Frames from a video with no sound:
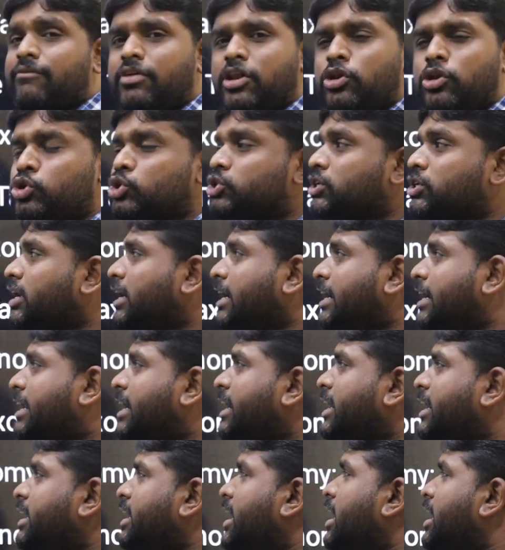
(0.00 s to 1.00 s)
Evolutionary
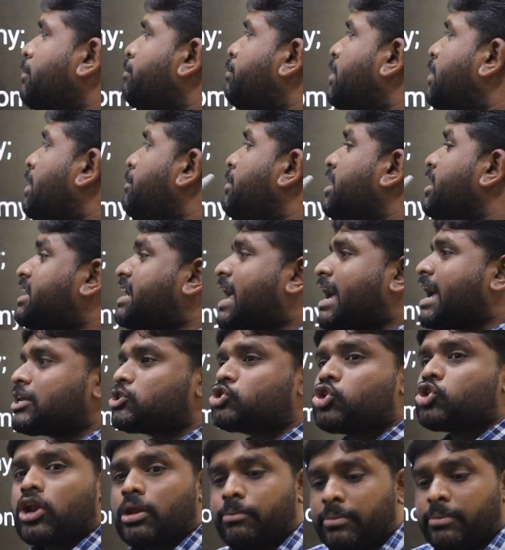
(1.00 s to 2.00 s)
trend and primate
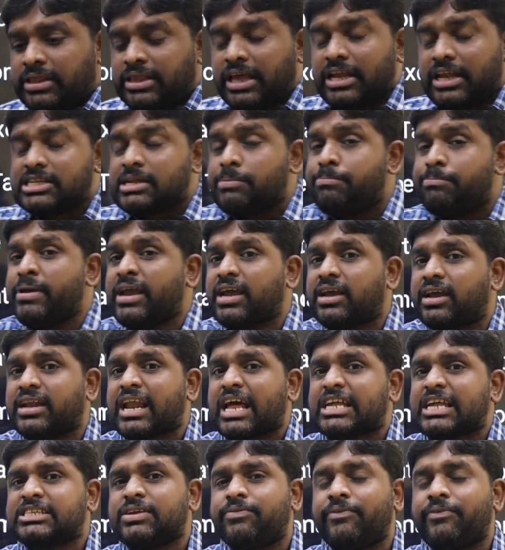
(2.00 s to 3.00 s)
taxonomy. There is a
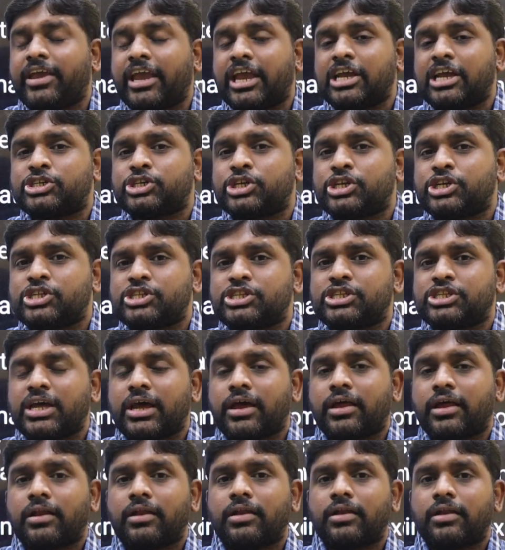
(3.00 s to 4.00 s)
big classification is
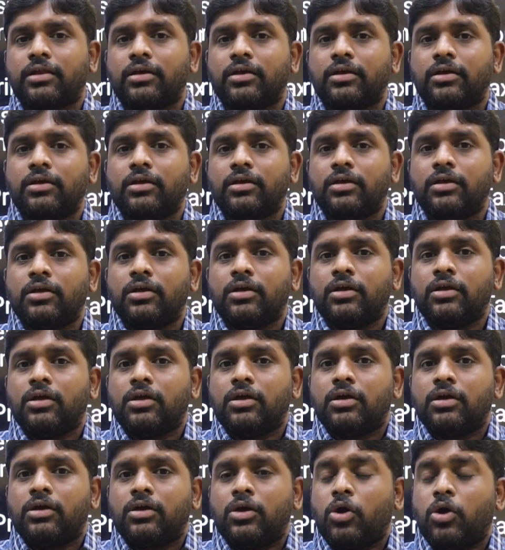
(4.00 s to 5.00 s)
there.
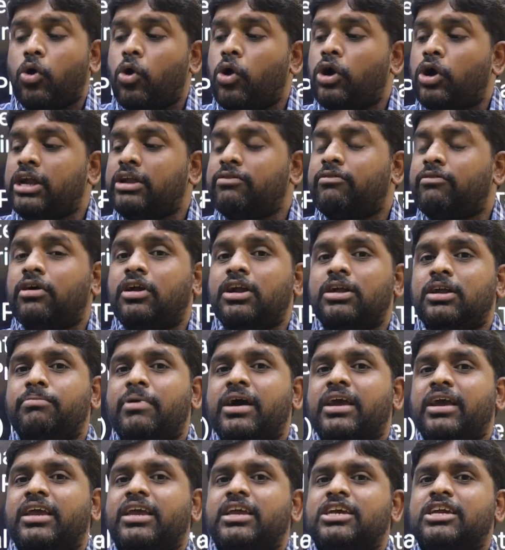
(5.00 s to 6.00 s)
Old
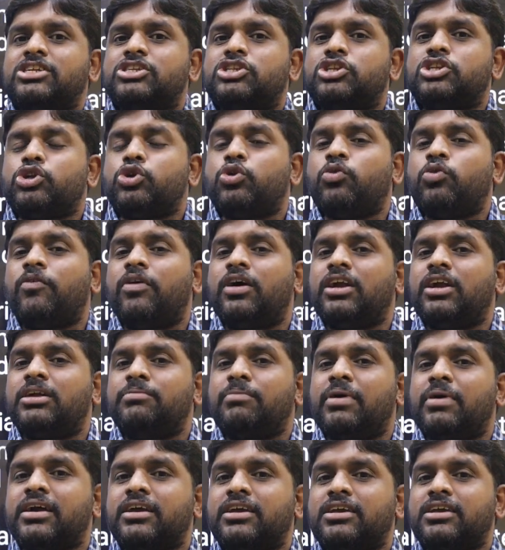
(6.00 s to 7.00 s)
world monkeys, new
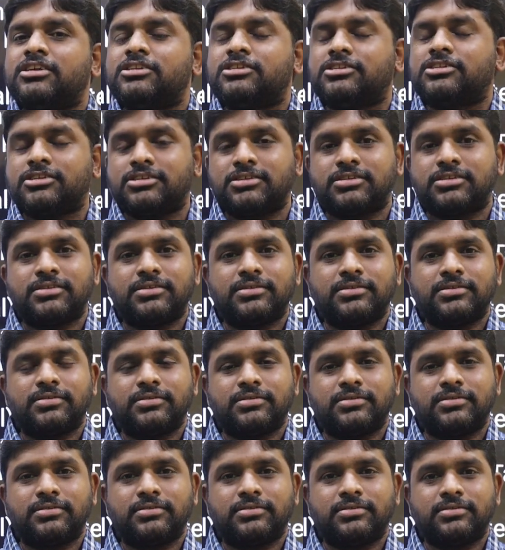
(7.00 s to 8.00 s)
world monkeys.
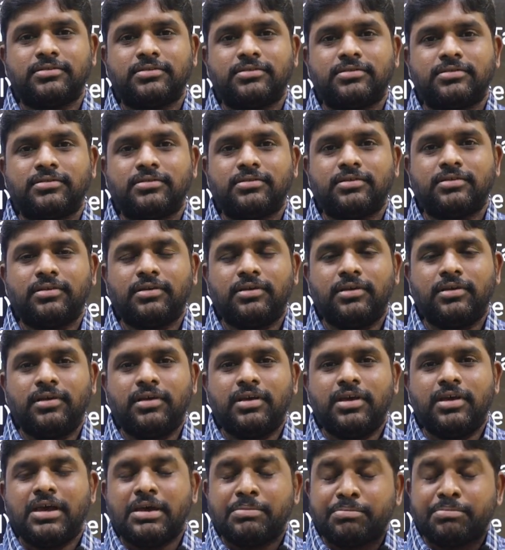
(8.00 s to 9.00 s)

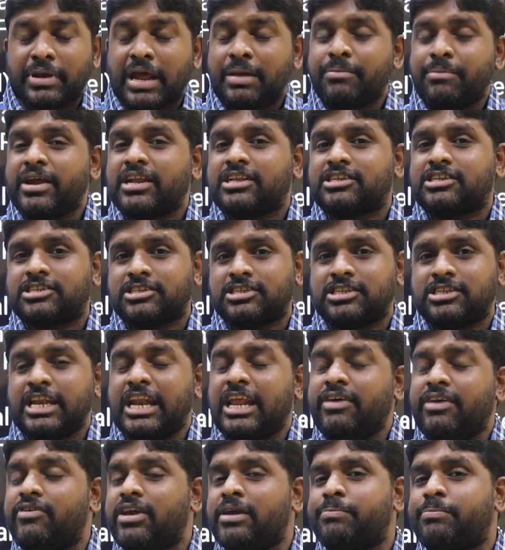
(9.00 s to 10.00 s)

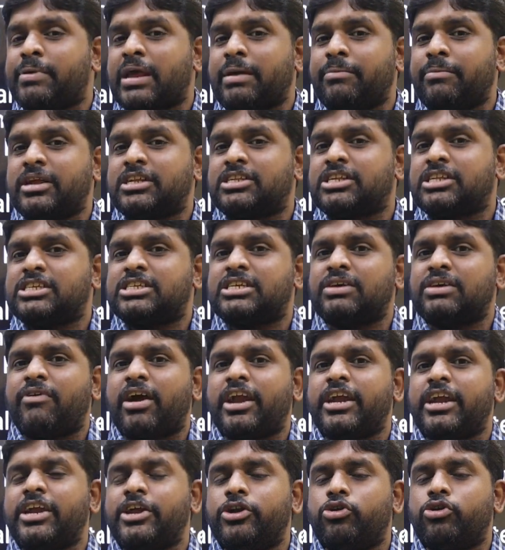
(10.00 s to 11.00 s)
Primates, living primates is
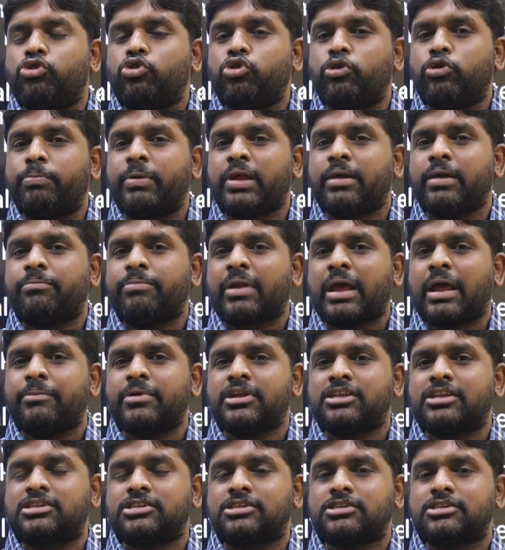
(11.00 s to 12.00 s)
divided into 2
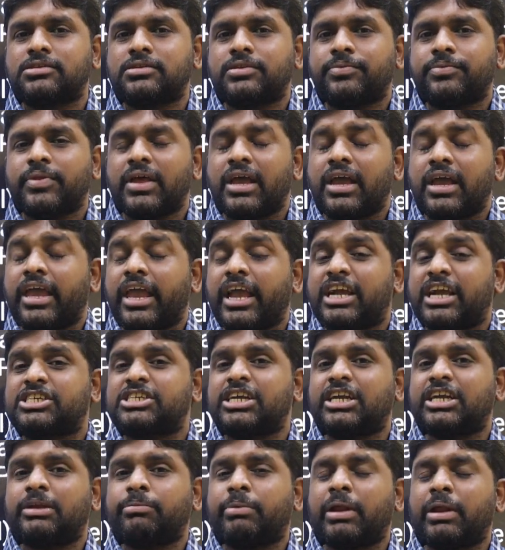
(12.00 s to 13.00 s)
primates.
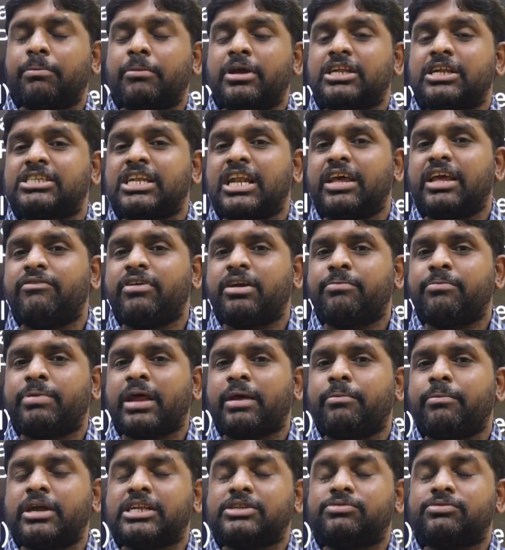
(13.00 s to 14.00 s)
Extinct primates, living
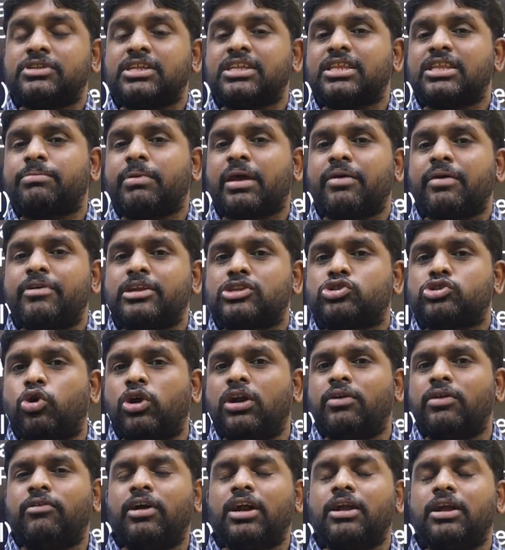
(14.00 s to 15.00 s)
primates, within the primates,
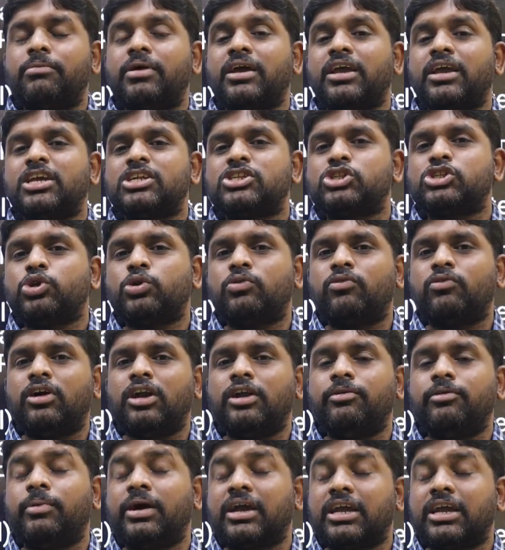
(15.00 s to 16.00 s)
old world monkeys, new
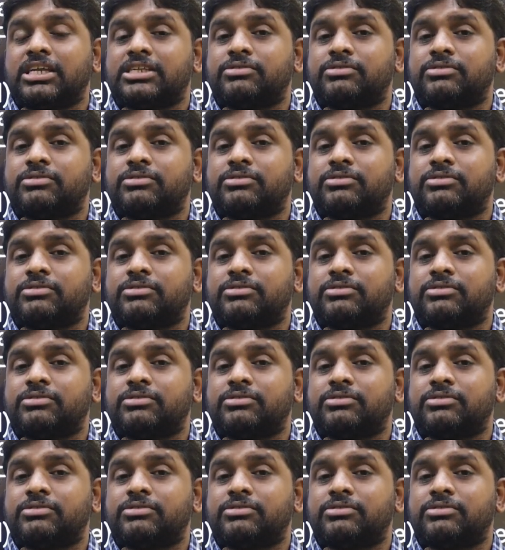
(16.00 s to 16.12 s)
world